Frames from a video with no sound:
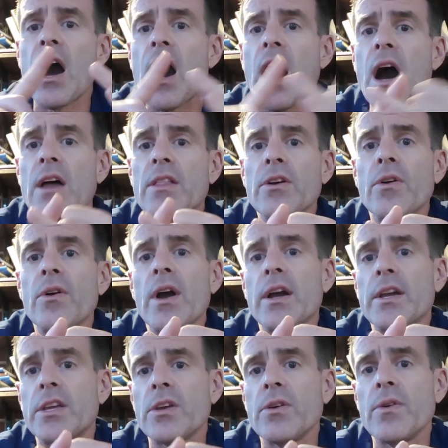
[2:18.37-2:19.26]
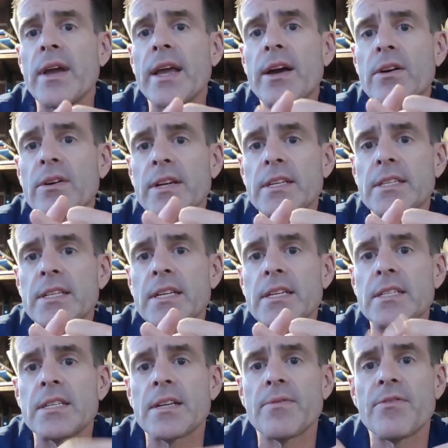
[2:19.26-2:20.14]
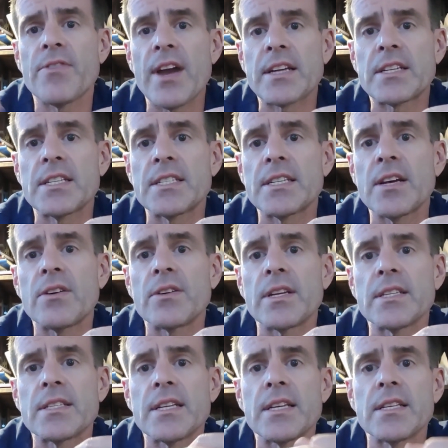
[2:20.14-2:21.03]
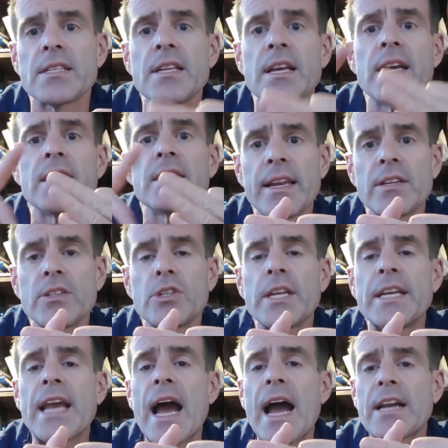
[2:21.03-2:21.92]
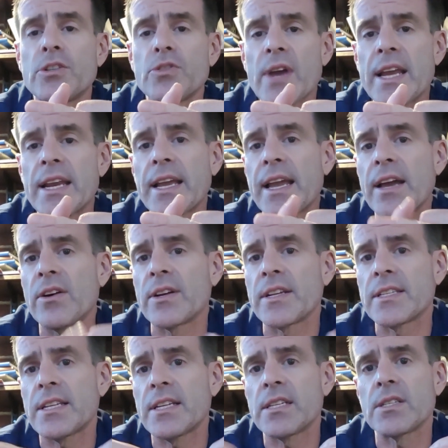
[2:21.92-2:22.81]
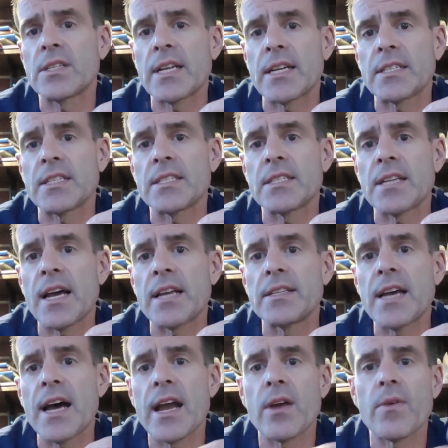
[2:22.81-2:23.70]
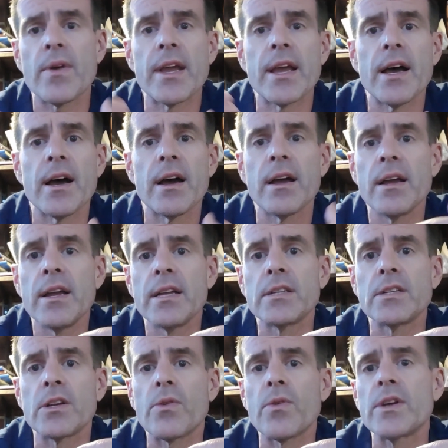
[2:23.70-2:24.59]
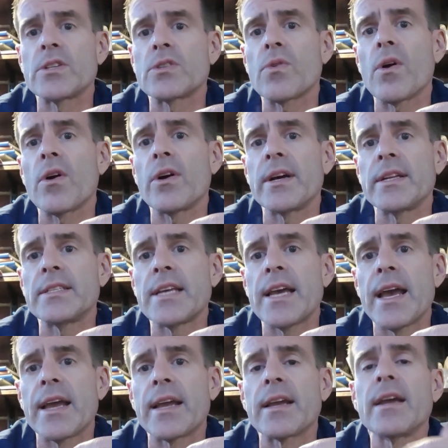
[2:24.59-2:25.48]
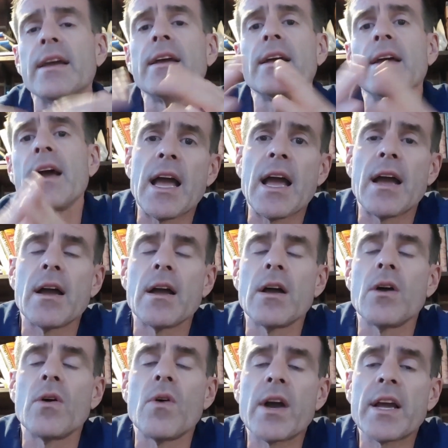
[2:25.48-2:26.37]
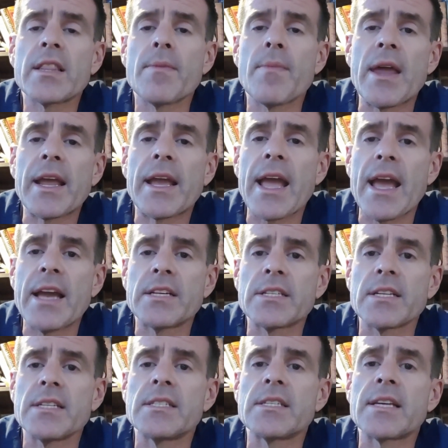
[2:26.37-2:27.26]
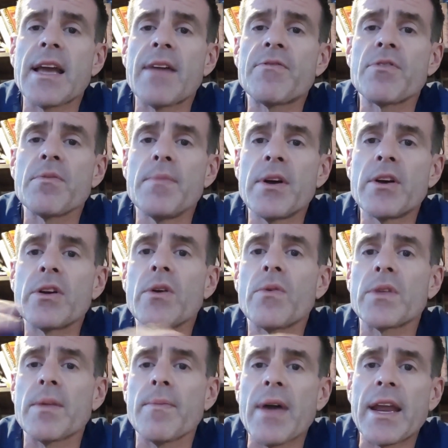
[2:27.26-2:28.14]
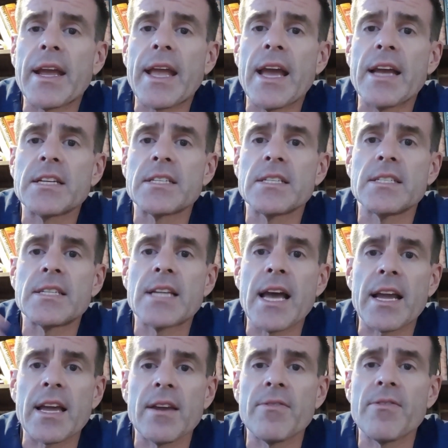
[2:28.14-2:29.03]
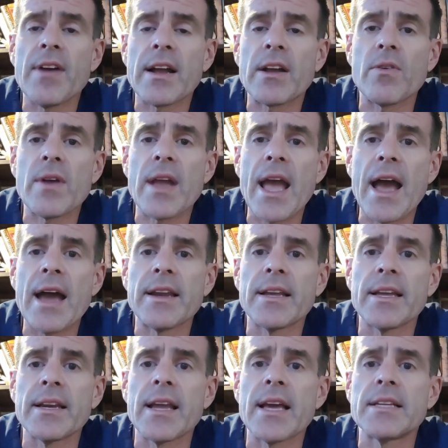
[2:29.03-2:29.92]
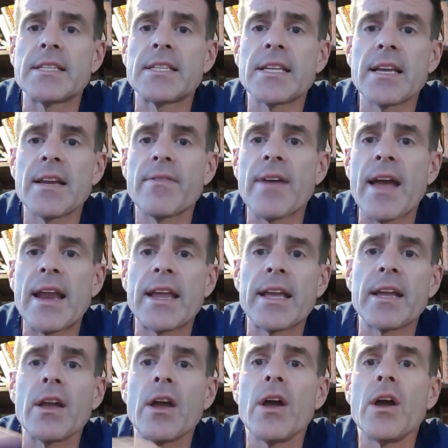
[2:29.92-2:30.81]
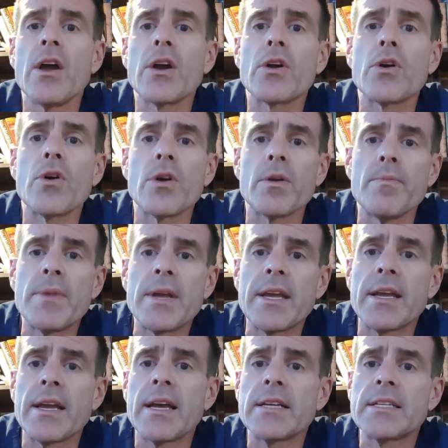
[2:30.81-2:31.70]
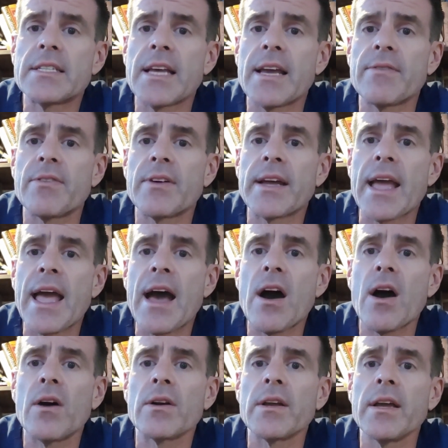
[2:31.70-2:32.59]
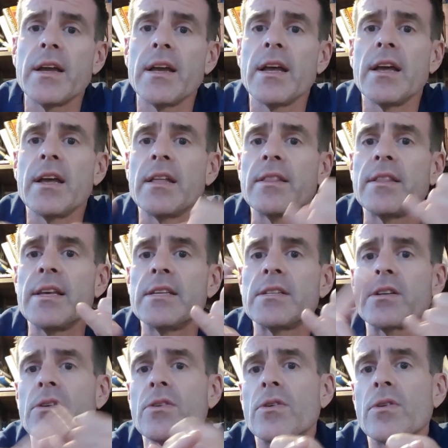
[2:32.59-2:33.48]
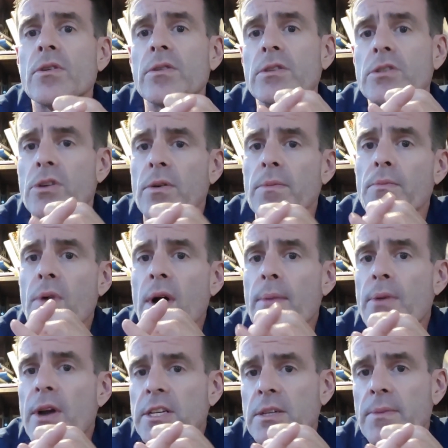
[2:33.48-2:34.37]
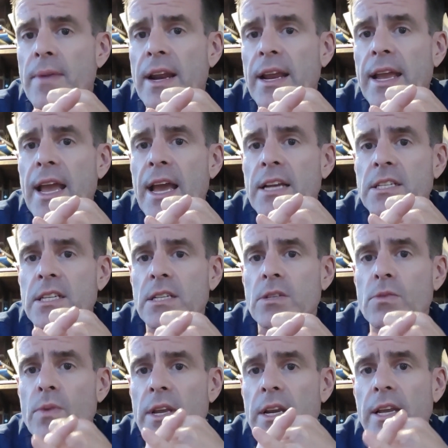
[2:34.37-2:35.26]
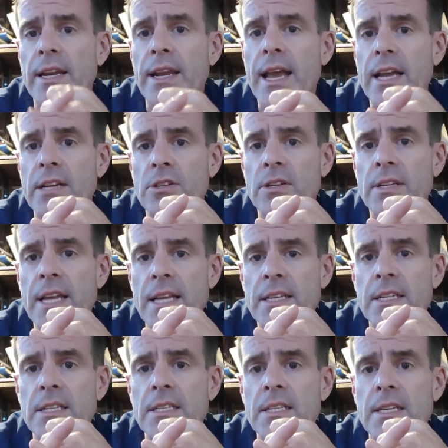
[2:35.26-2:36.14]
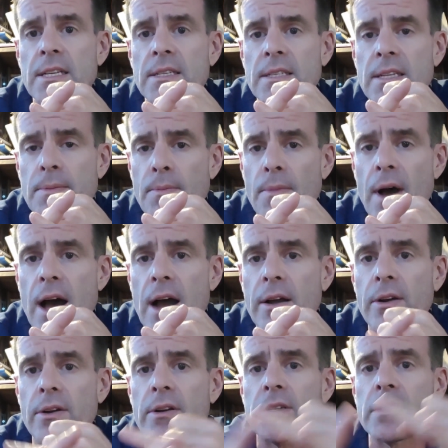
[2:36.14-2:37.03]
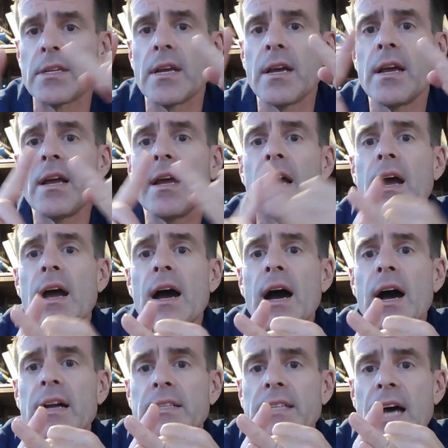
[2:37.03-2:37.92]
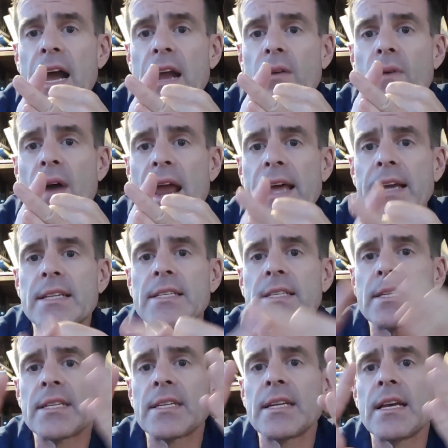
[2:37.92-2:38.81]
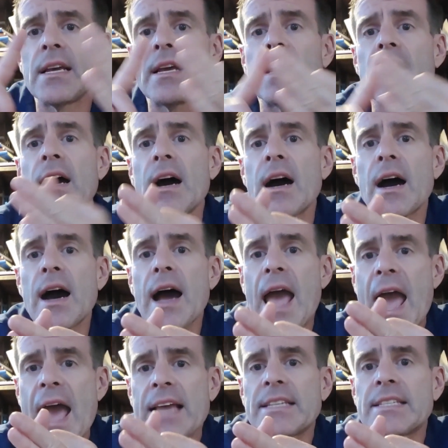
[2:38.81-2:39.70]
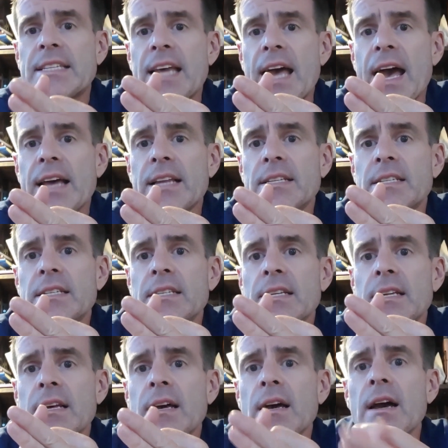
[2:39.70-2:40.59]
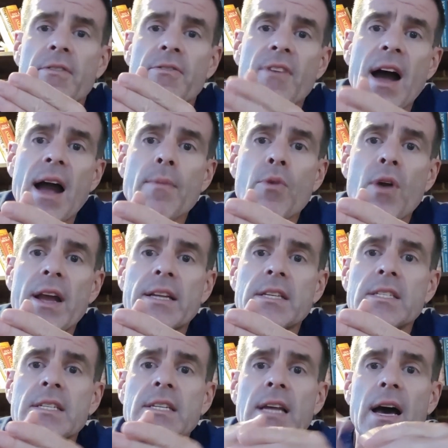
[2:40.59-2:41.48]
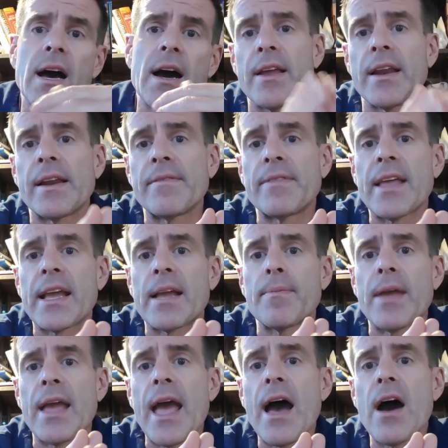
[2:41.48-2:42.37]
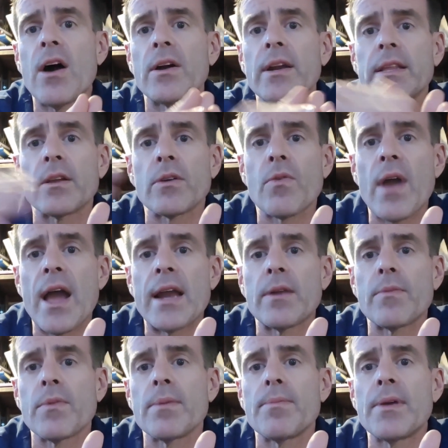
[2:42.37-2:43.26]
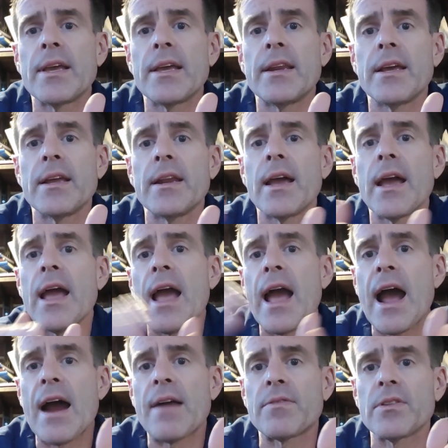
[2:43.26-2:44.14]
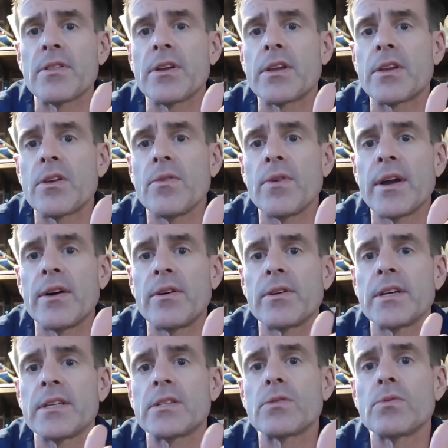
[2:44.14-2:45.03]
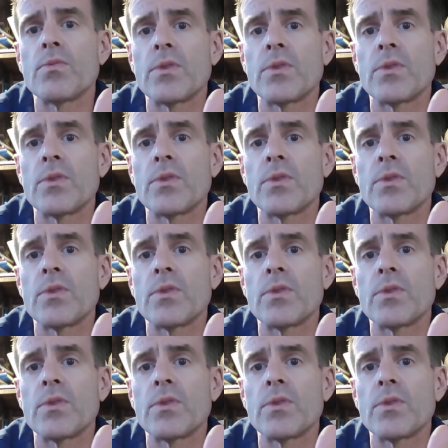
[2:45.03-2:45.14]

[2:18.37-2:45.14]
other acute illnesses, infectious illnesses, dehydrating illnesses such as diarrhea, decreased oral intake. Look at the medications, get familiar with the medications that can affect creatinine and see if any could be safely held. These include certain blood pressure medications, renin-angiotensin system blockers, diuretics, NSAIDs, fibrates, and if they can be held and the creatinine repeated after the acute illness,